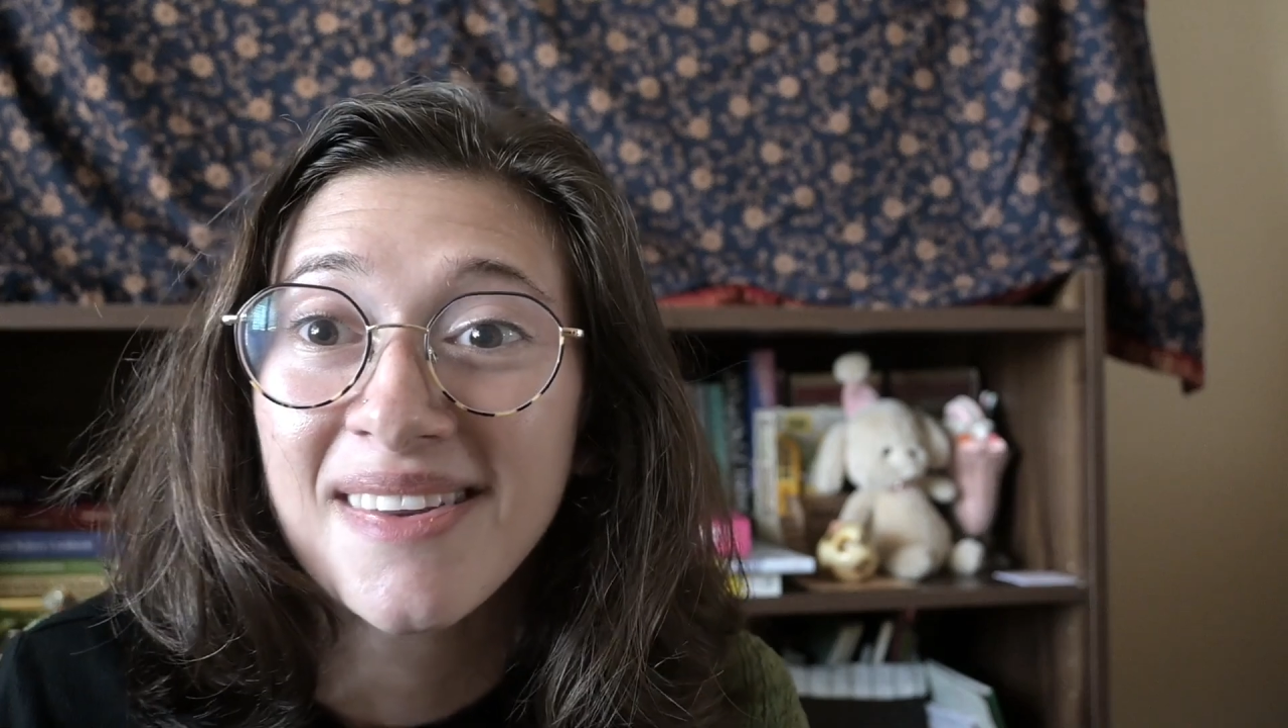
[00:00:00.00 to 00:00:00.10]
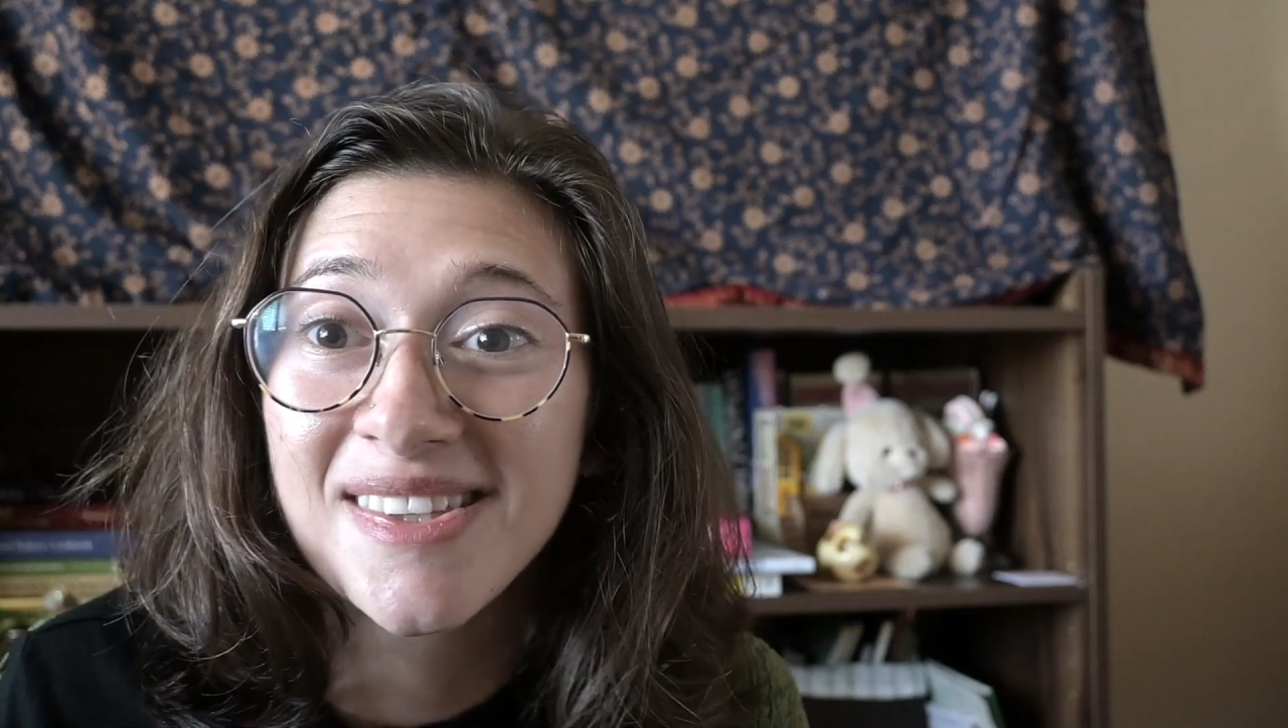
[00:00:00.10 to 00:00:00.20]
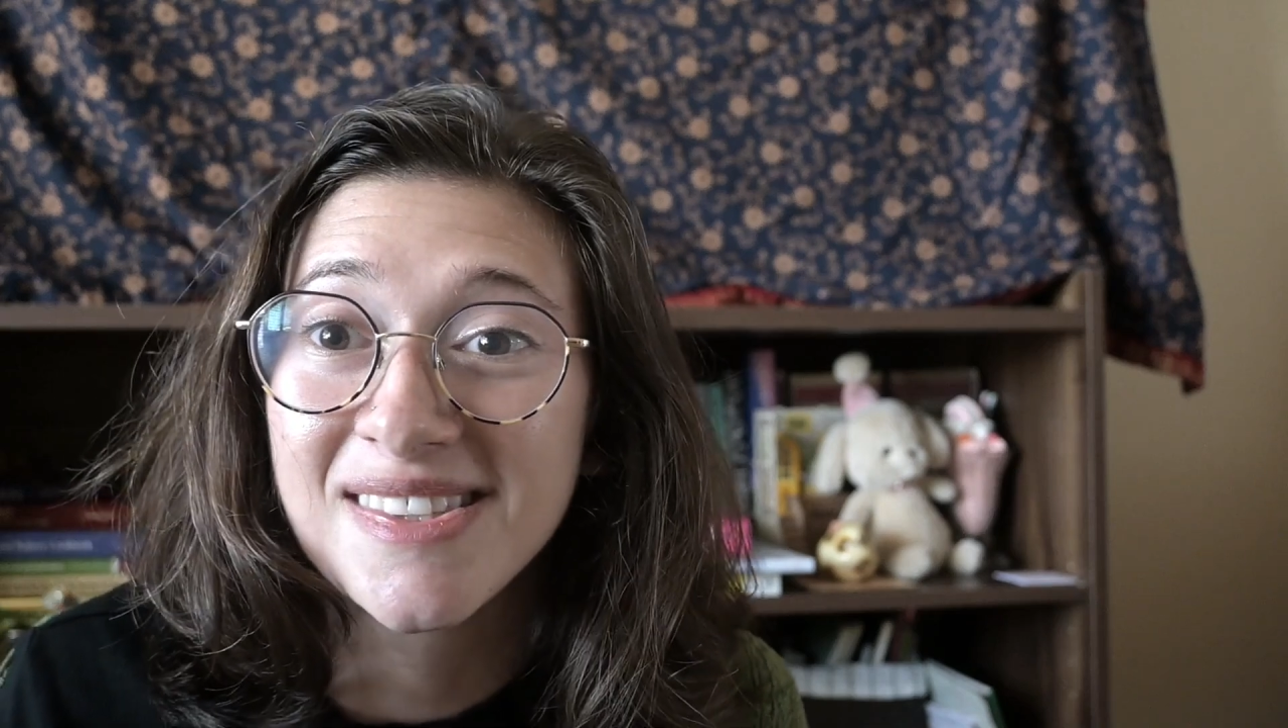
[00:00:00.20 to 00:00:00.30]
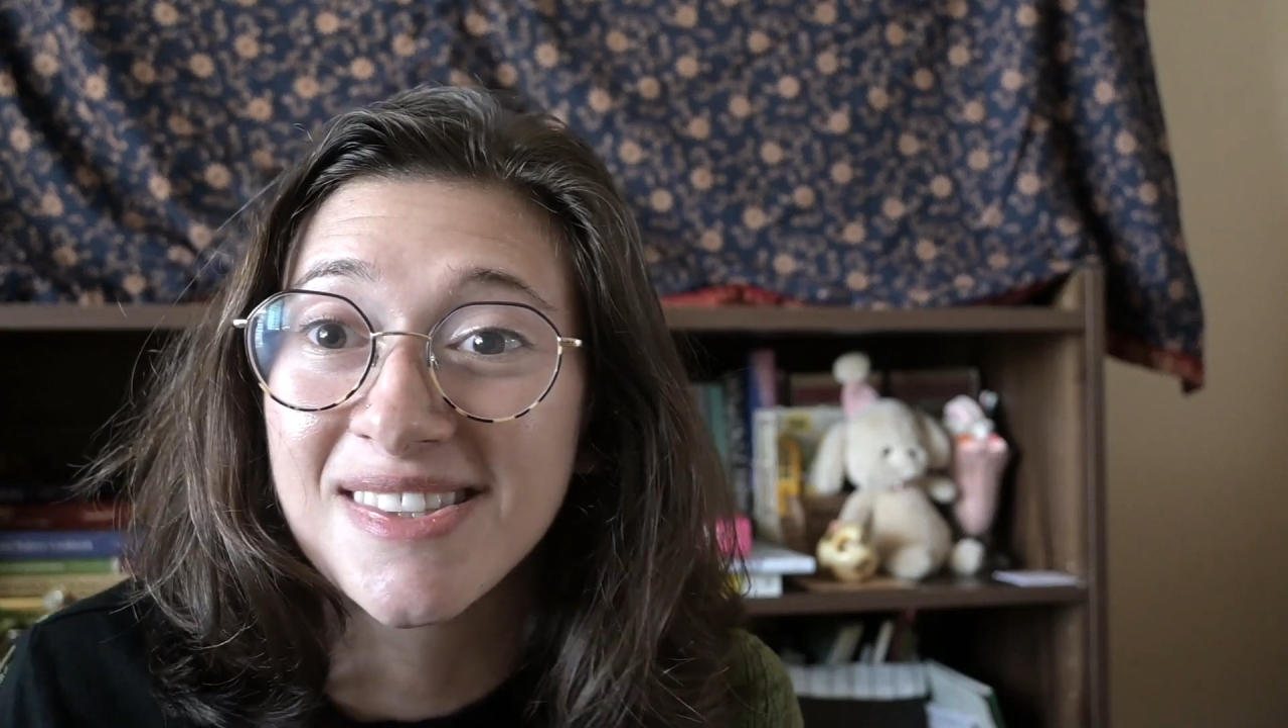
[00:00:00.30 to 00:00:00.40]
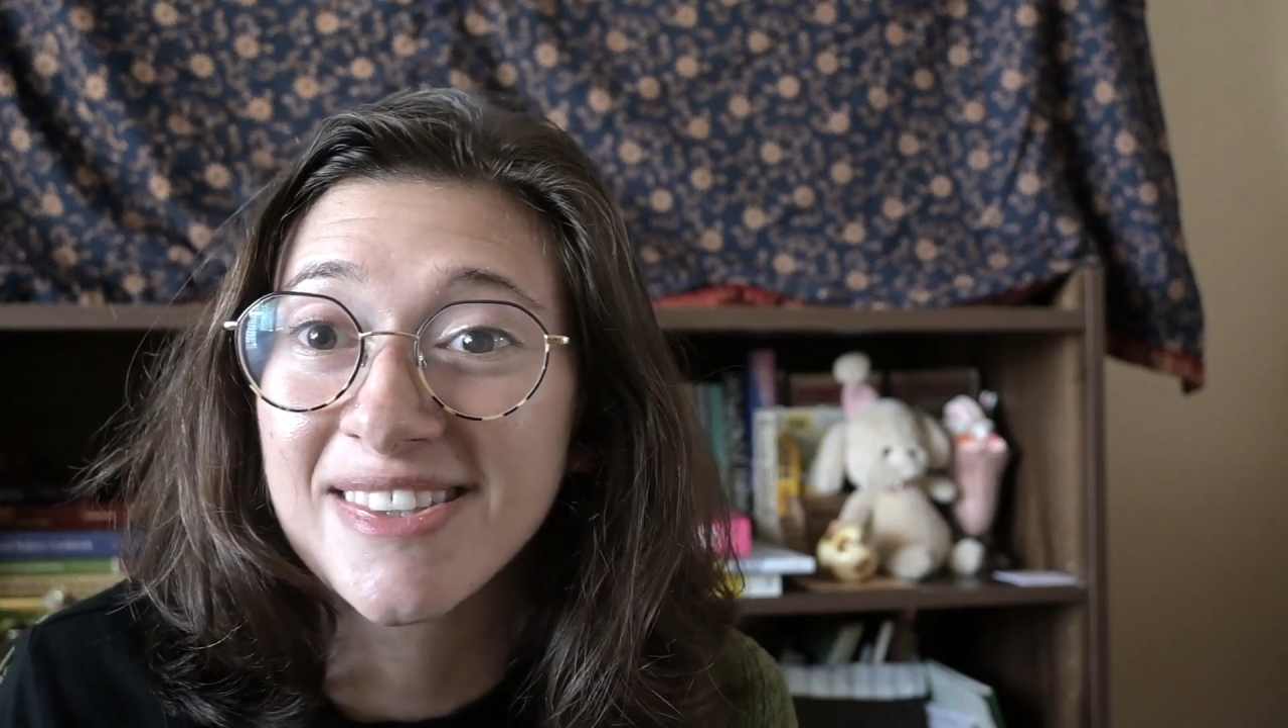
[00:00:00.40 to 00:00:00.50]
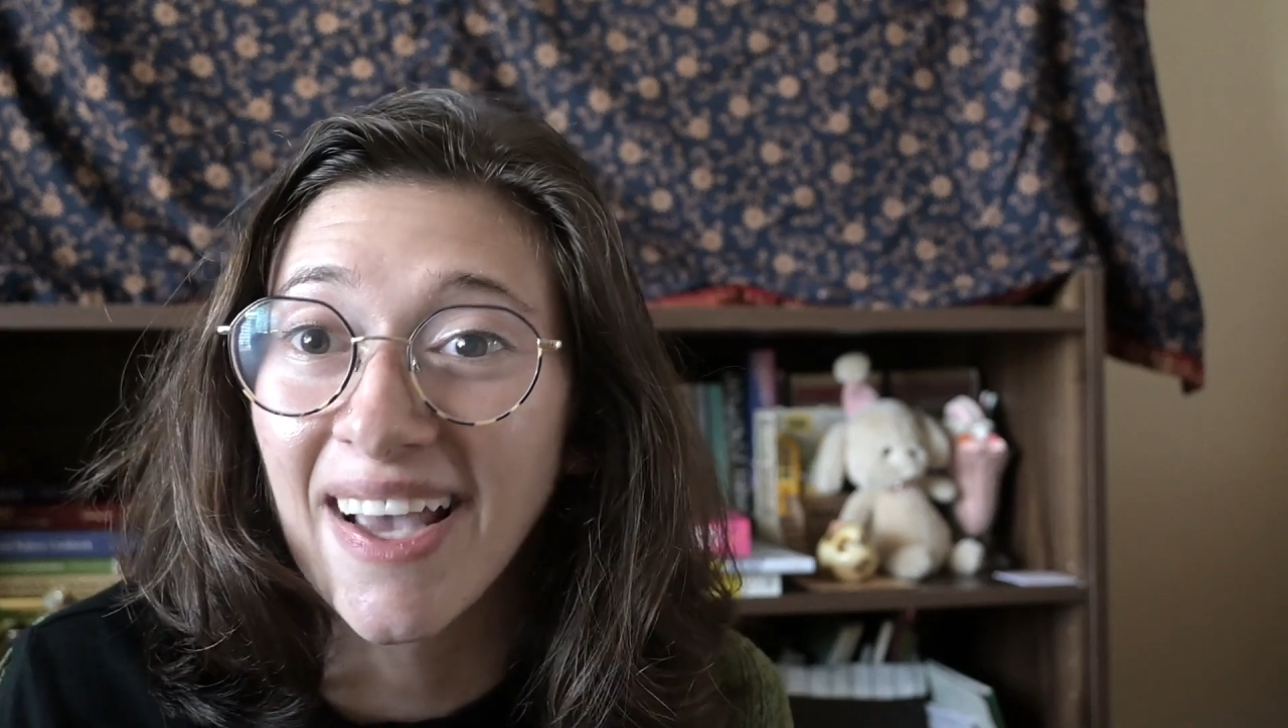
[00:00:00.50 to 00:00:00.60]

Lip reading: This is